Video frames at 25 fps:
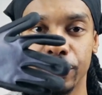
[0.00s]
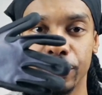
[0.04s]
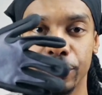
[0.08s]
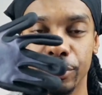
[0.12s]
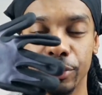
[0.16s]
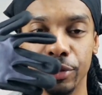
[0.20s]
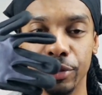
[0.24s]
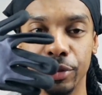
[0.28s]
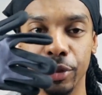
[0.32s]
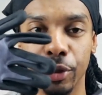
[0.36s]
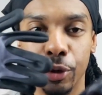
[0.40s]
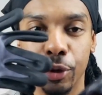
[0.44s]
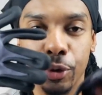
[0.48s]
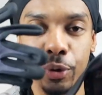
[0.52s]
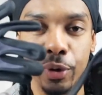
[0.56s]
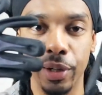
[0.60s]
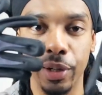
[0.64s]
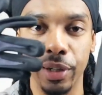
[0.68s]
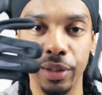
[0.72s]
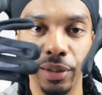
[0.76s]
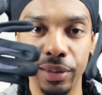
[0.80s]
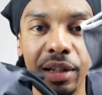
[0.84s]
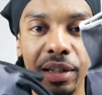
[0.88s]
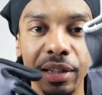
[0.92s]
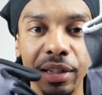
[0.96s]
So
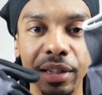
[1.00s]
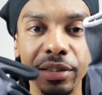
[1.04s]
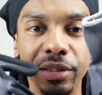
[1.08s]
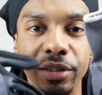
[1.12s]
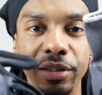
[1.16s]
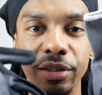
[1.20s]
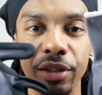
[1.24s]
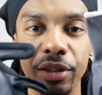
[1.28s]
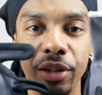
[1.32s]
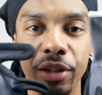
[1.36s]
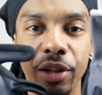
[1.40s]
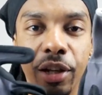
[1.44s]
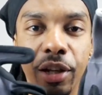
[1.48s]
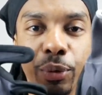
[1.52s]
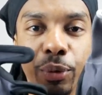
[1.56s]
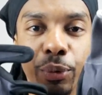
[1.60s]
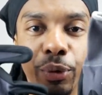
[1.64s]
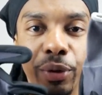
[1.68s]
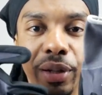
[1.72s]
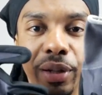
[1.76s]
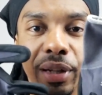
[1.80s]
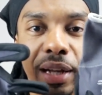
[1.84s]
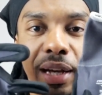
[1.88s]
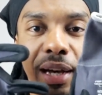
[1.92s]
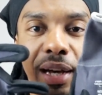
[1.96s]
this is another
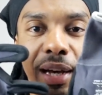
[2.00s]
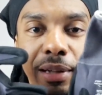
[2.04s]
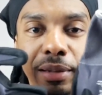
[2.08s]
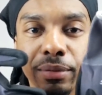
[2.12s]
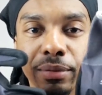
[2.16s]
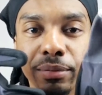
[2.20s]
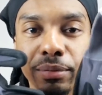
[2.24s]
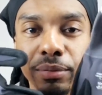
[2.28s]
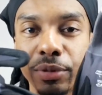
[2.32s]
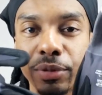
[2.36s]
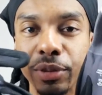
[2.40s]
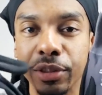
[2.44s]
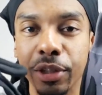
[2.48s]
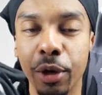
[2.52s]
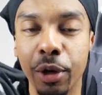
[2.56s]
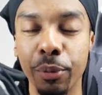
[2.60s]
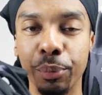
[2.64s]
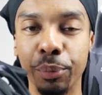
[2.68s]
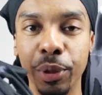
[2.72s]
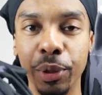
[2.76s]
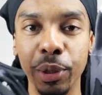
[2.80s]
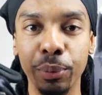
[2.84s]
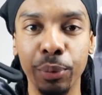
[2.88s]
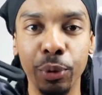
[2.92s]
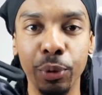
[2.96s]
one that some
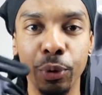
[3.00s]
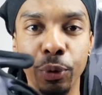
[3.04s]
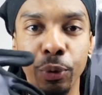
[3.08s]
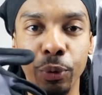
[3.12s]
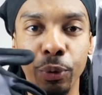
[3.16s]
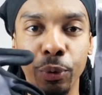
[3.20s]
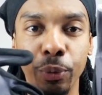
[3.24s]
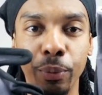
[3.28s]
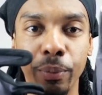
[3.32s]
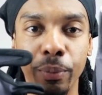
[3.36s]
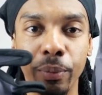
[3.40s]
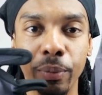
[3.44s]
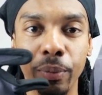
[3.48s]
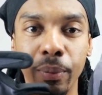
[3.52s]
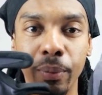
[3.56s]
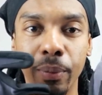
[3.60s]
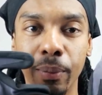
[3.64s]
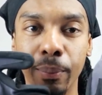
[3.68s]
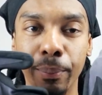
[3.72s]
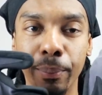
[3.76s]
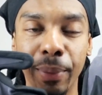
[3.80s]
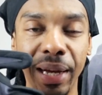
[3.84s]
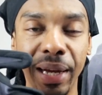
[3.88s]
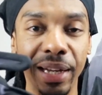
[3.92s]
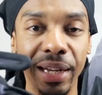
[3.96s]
people
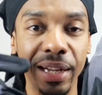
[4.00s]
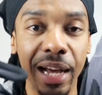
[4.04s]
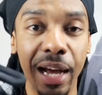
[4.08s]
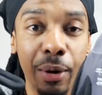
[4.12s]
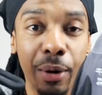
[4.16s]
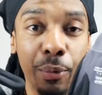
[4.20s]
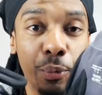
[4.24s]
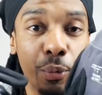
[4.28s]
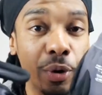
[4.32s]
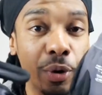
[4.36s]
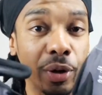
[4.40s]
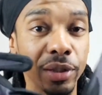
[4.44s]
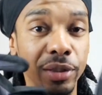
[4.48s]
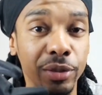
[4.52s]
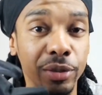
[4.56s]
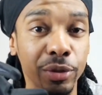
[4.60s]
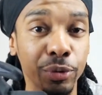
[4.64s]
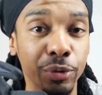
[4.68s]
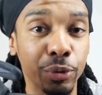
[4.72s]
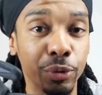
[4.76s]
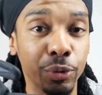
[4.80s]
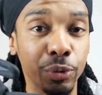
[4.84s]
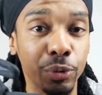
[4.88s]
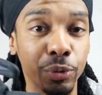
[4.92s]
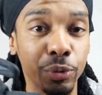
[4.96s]
may not want
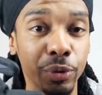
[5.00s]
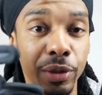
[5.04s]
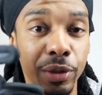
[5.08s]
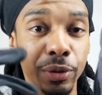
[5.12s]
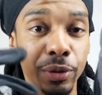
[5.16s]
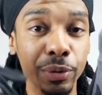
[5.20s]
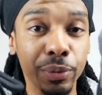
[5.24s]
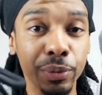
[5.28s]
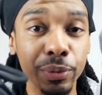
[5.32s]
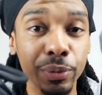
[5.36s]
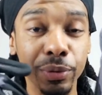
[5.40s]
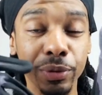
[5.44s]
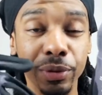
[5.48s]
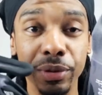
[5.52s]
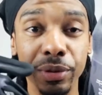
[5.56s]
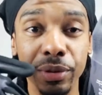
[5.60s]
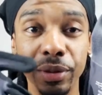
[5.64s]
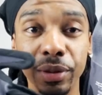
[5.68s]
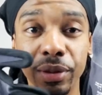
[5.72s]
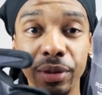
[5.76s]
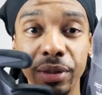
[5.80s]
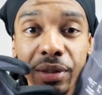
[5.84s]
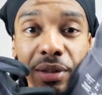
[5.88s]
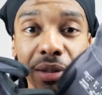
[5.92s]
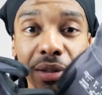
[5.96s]
to use,
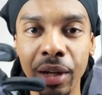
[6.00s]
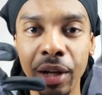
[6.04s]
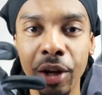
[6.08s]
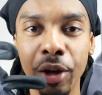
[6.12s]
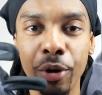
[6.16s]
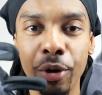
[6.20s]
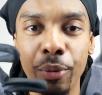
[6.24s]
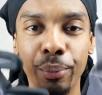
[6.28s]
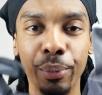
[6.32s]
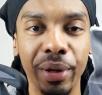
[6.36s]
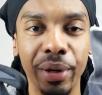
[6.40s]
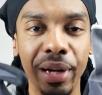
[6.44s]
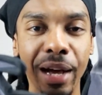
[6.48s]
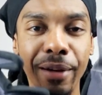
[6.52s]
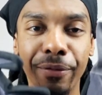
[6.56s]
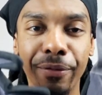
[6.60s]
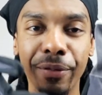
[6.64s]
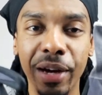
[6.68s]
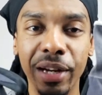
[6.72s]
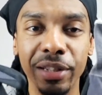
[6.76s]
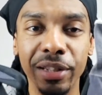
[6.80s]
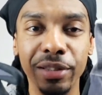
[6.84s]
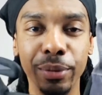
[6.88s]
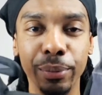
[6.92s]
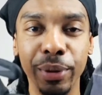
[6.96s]
but I
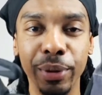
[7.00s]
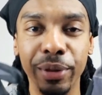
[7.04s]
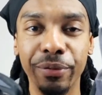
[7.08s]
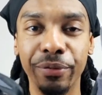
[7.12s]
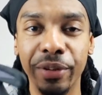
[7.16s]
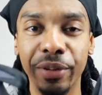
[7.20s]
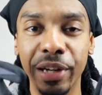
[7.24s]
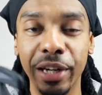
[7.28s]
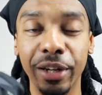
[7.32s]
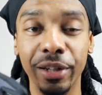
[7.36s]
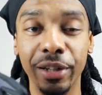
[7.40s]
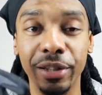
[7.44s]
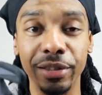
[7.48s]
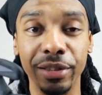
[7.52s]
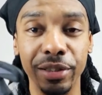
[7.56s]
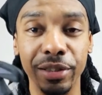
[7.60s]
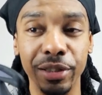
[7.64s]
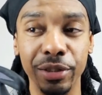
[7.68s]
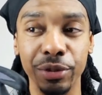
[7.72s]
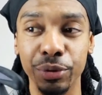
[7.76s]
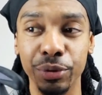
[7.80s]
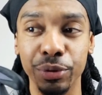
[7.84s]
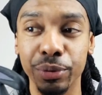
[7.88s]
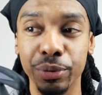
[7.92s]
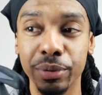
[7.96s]
find it to be very
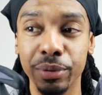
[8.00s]
essential.